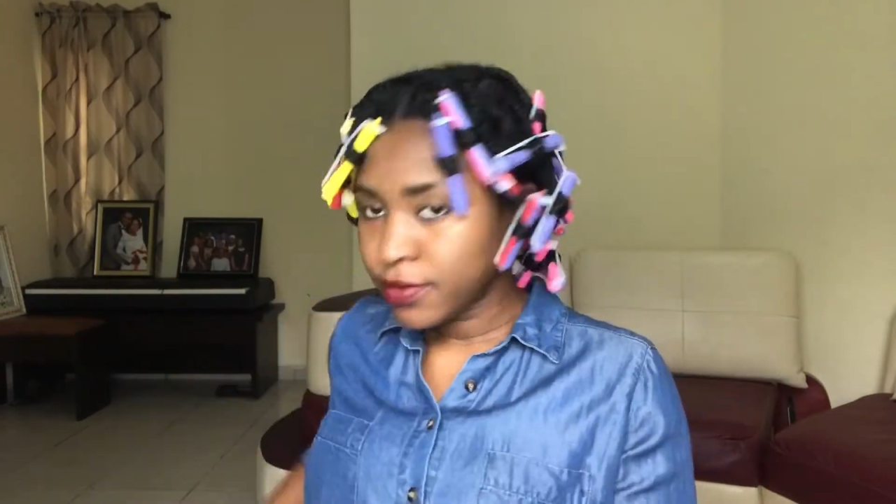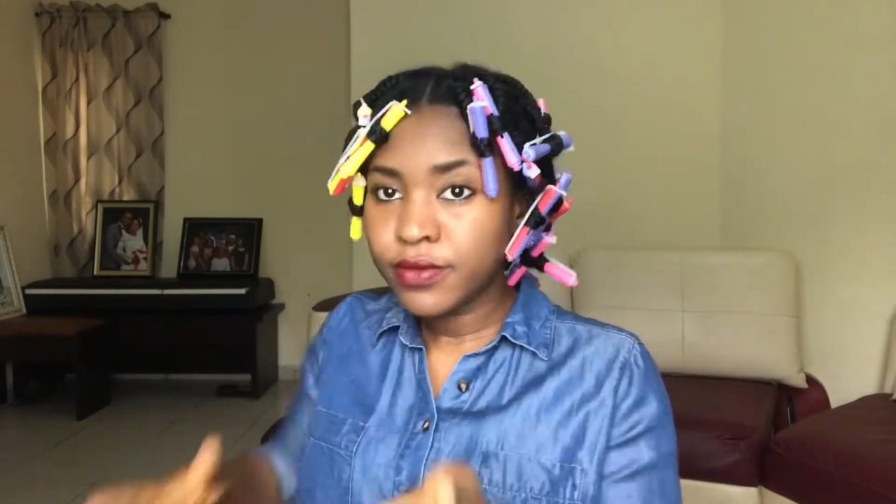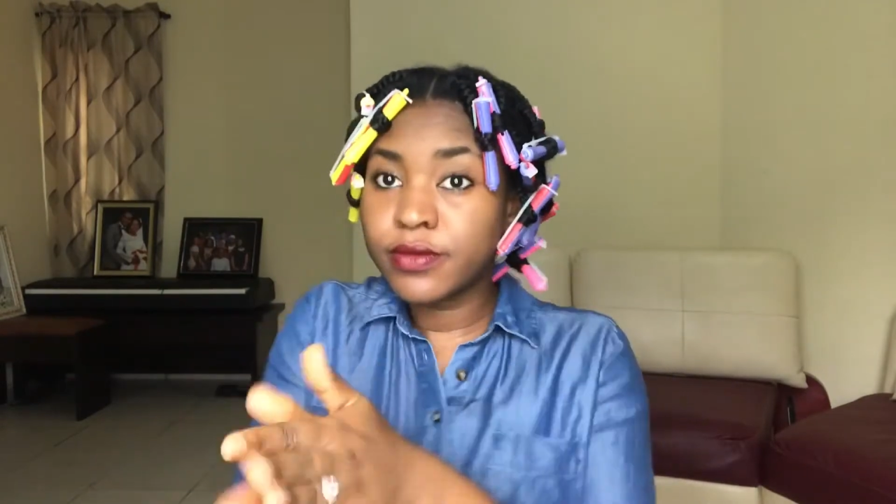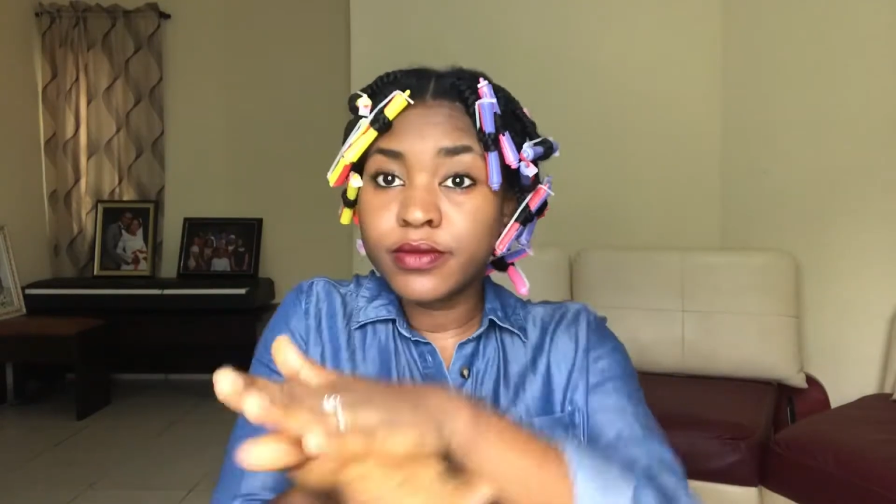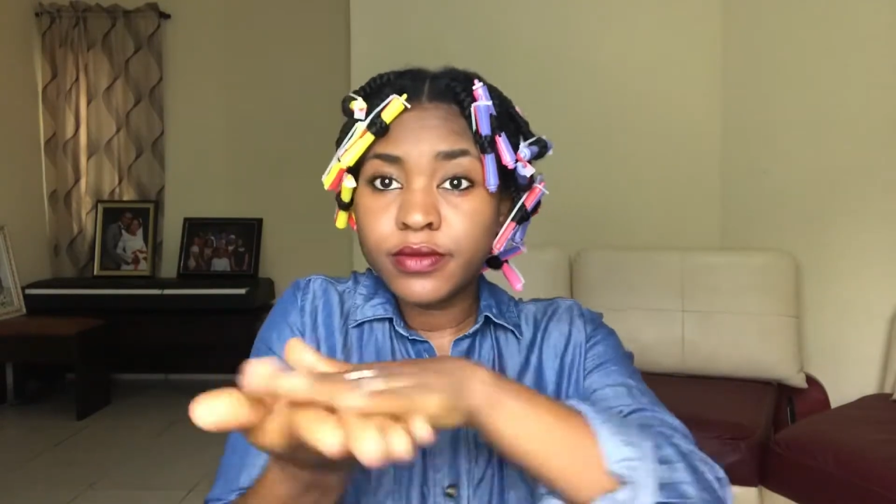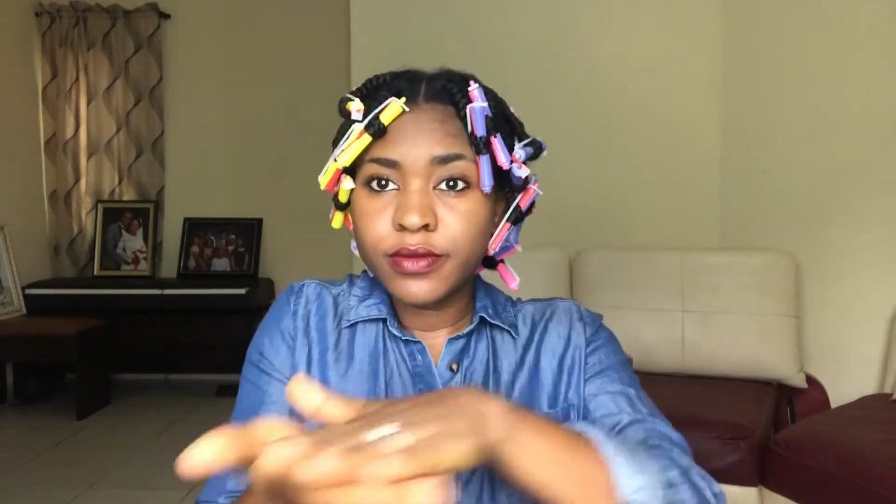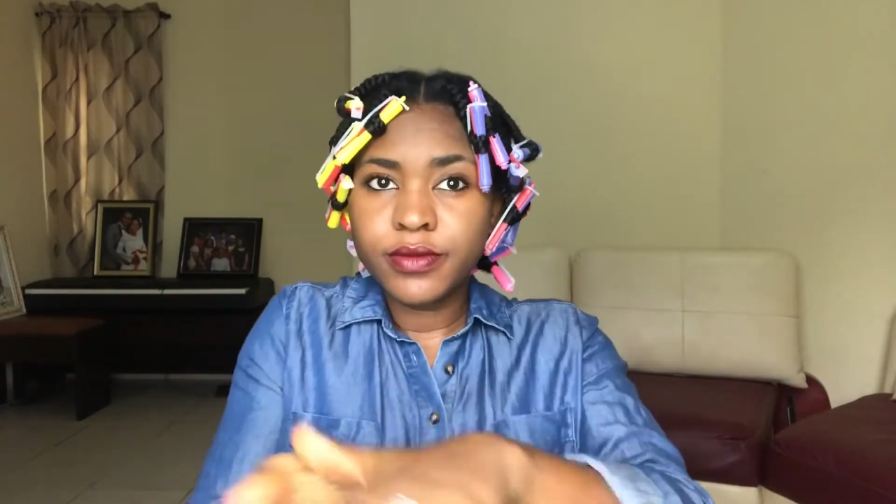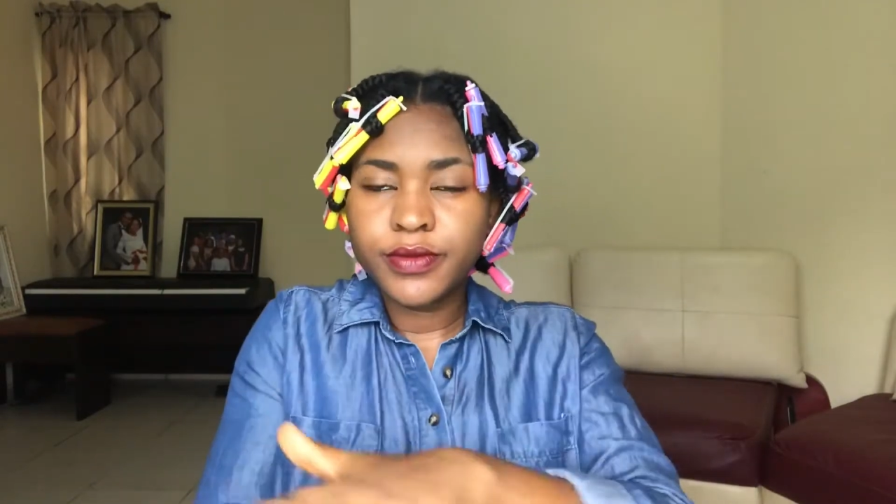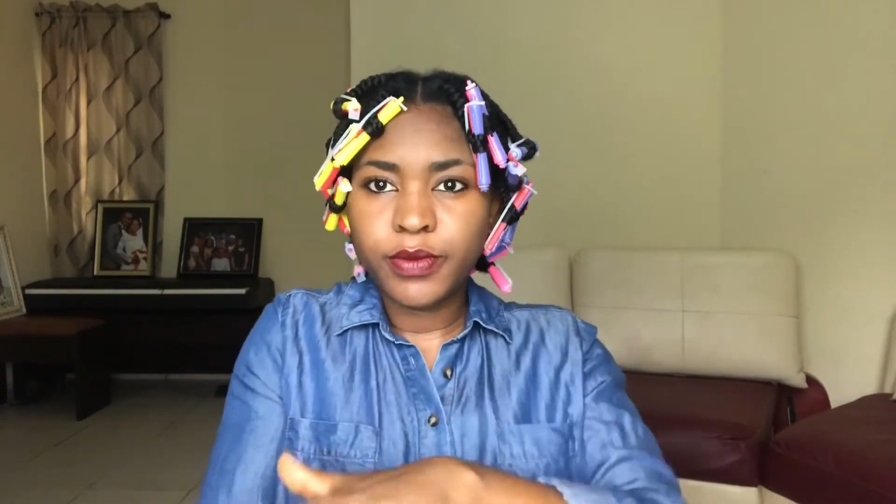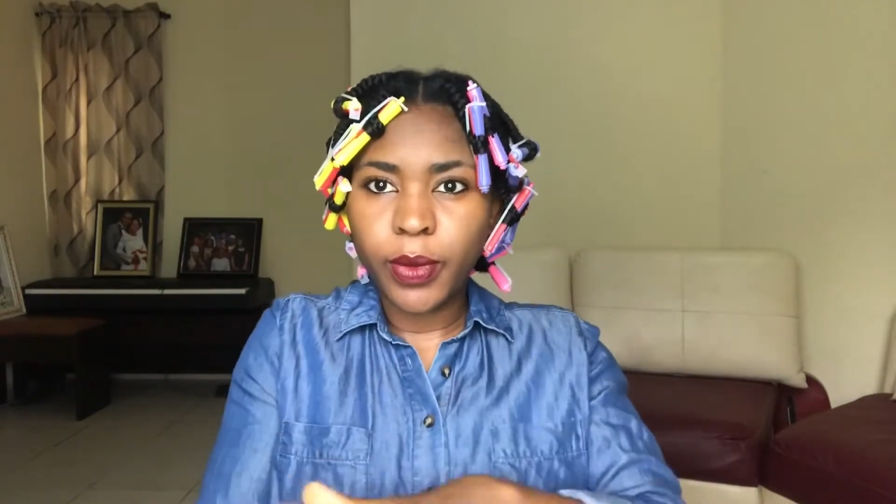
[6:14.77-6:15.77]
You want
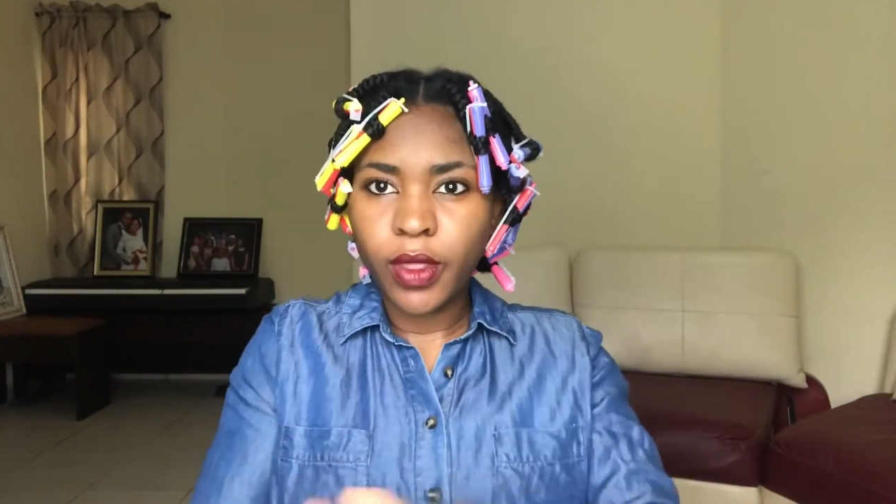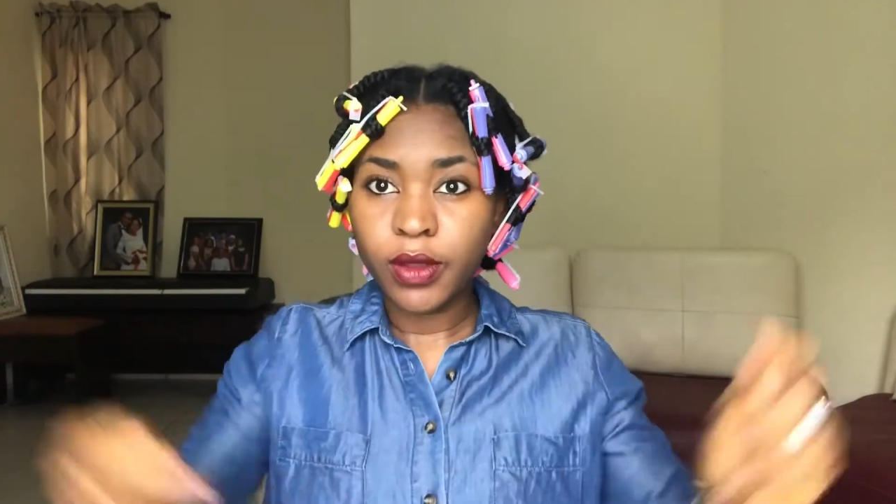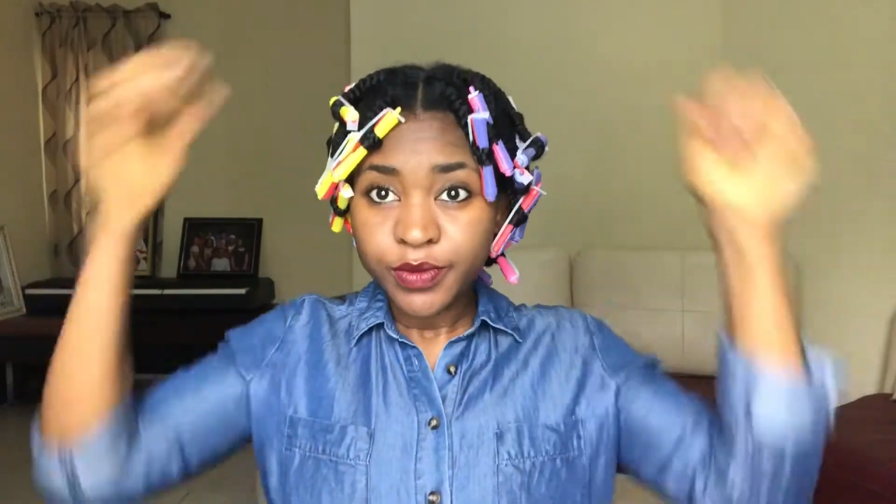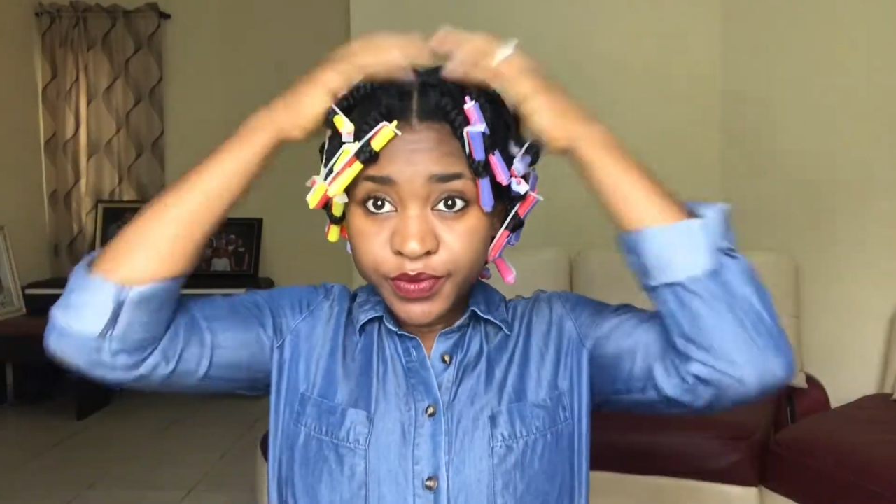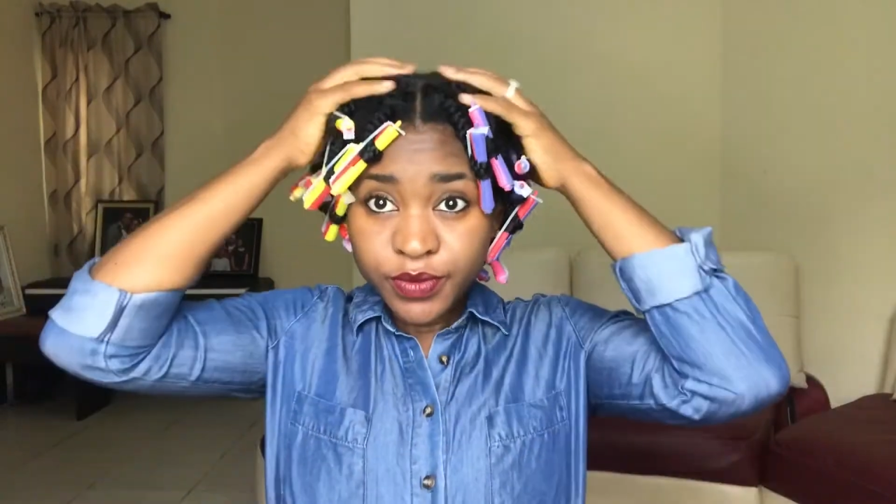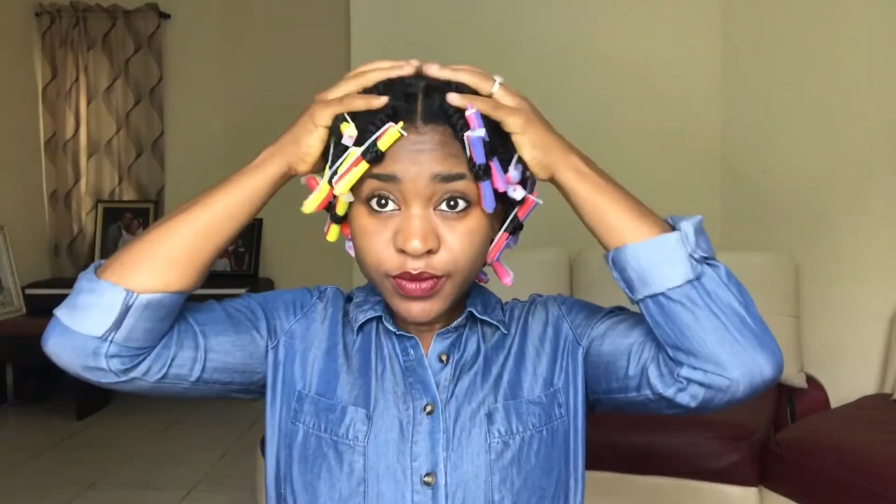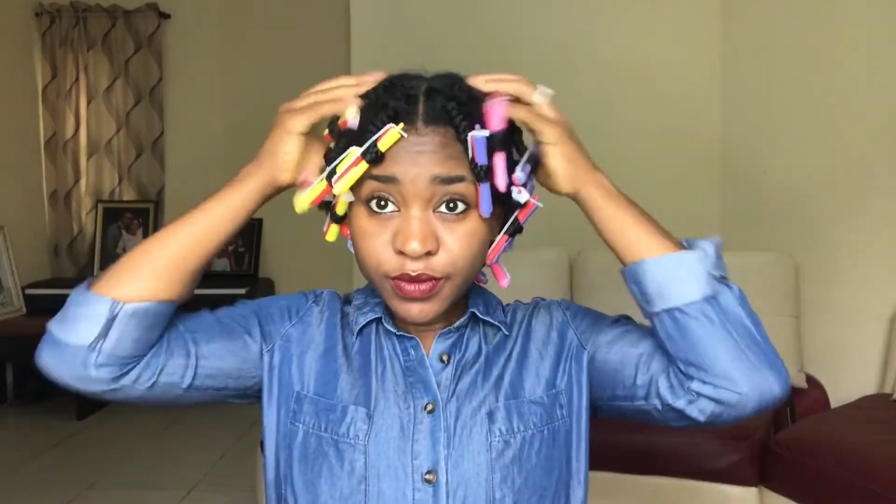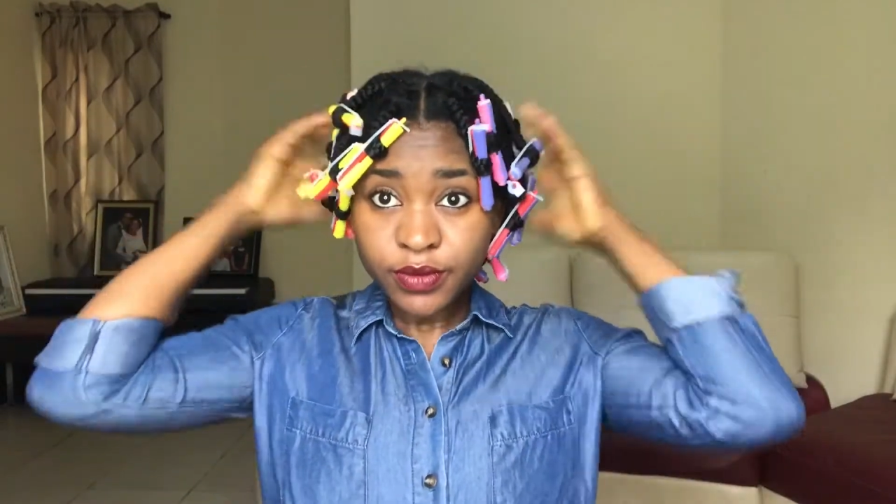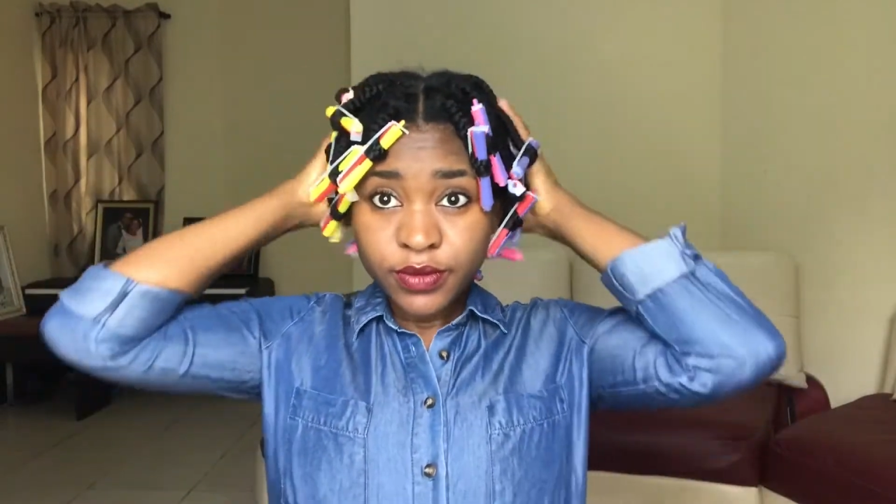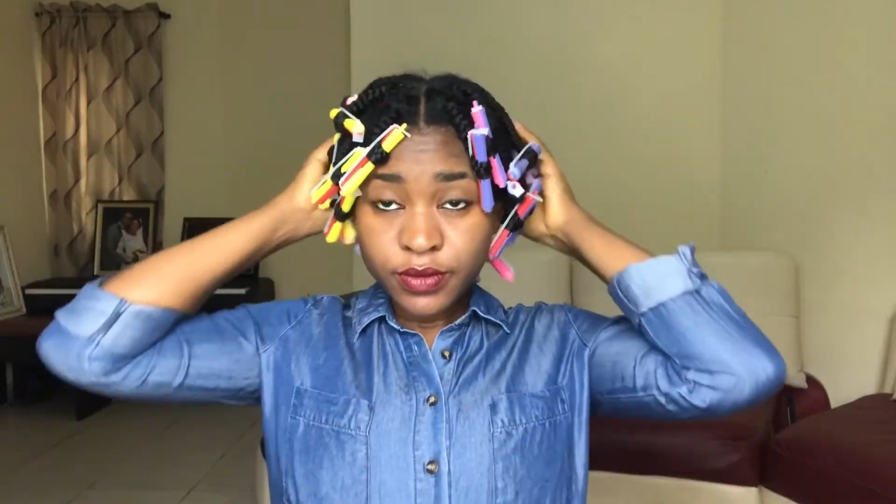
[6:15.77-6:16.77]
to apply a little
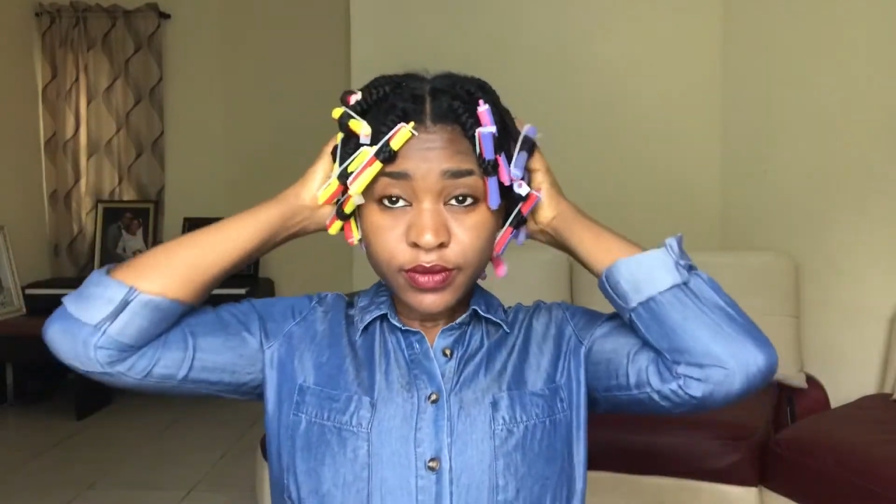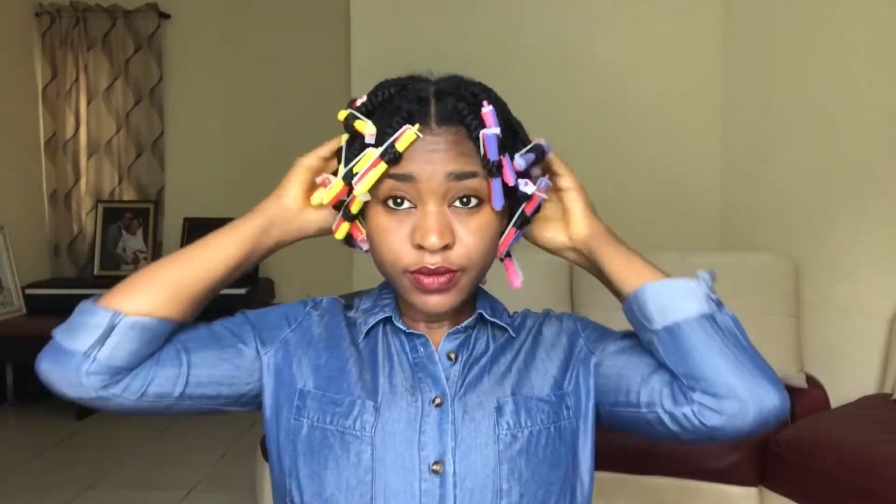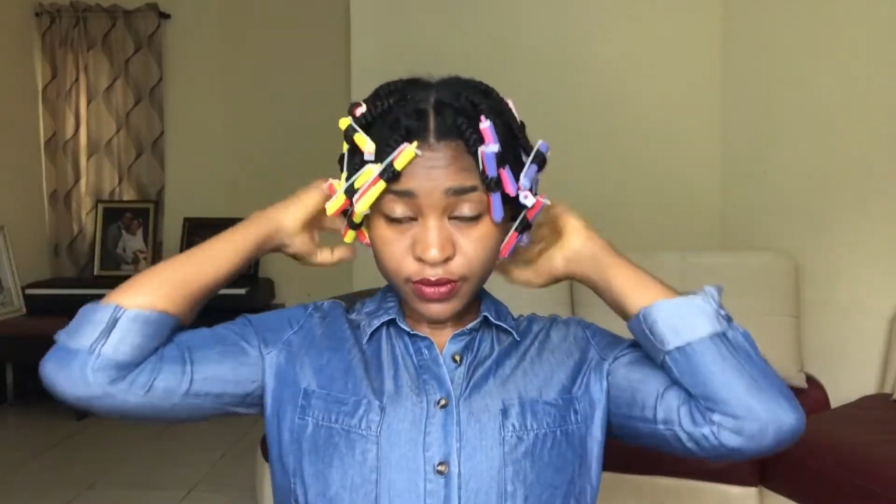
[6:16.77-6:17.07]
oil.